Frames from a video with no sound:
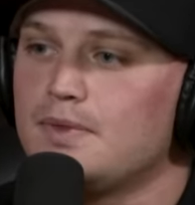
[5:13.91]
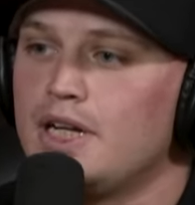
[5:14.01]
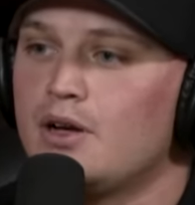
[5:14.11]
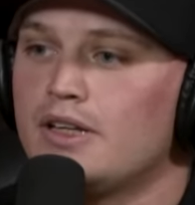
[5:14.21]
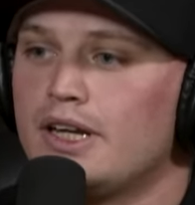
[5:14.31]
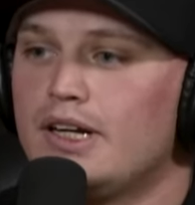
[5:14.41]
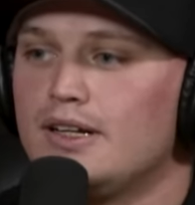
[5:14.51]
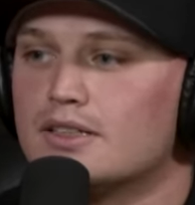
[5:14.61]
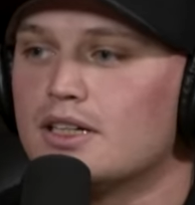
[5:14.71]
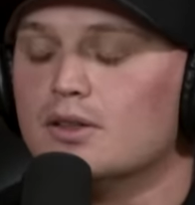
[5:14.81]
you know, they
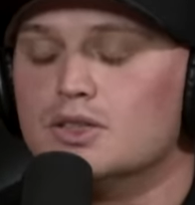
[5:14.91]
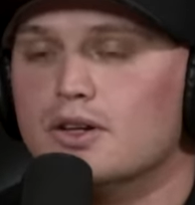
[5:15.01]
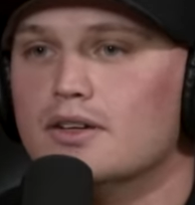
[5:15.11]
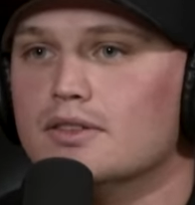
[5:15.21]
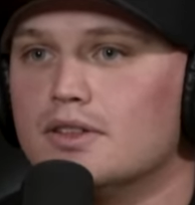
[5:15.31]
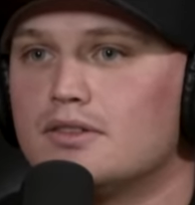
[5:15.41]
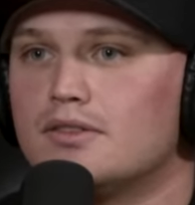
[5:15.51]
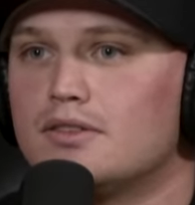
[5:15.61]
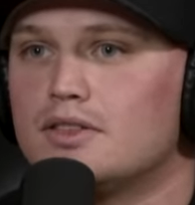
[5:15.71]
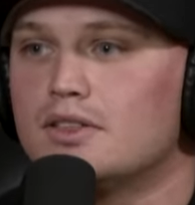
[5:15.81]
needed a solid driver
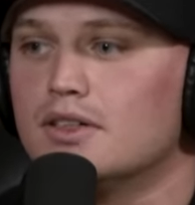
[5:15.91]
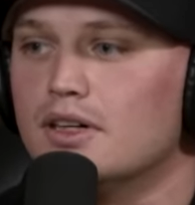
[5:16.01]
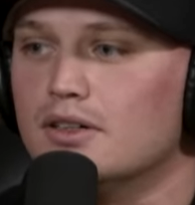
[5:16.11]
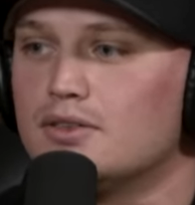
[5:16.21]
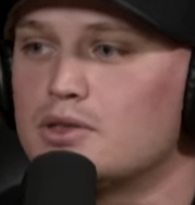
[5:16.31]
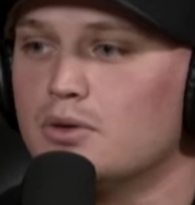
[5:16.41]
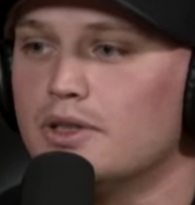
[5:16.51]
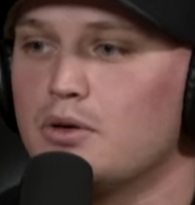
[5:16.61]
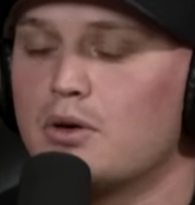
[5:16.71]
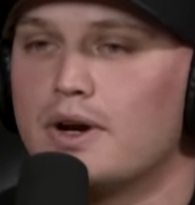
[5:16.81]
to
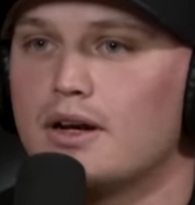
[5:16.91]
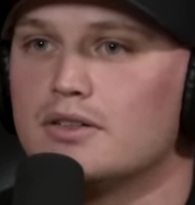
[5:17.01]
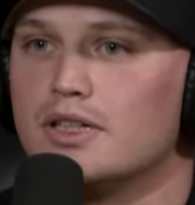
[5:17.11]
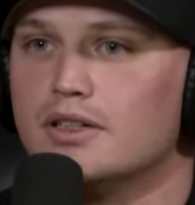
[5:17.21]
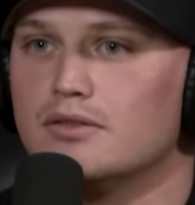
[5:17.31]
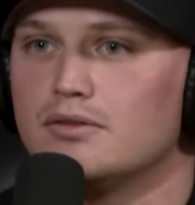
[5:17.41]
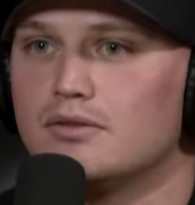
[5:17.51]
really grow around, to